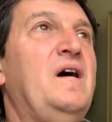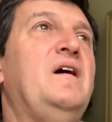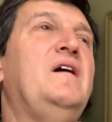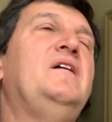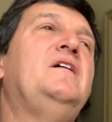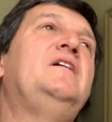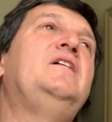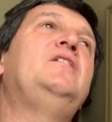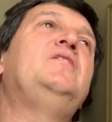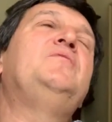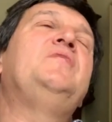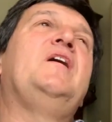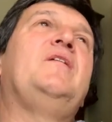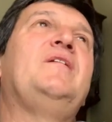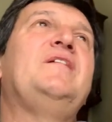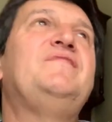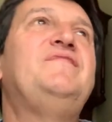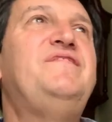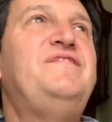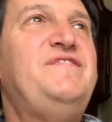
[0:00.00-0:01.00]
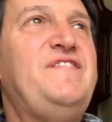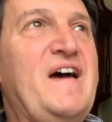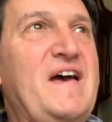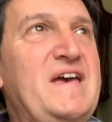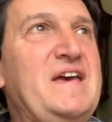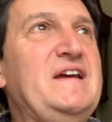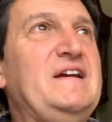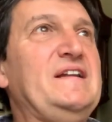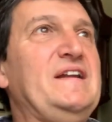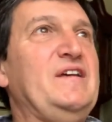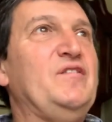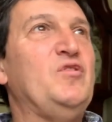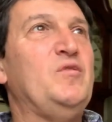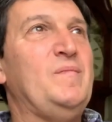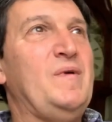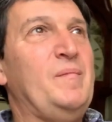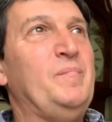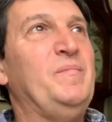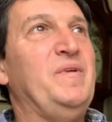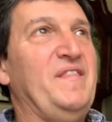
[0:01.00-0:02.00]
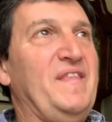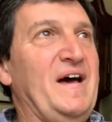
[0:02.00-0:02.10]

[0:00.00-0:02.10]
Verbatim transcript: Oh, now I vaguely remember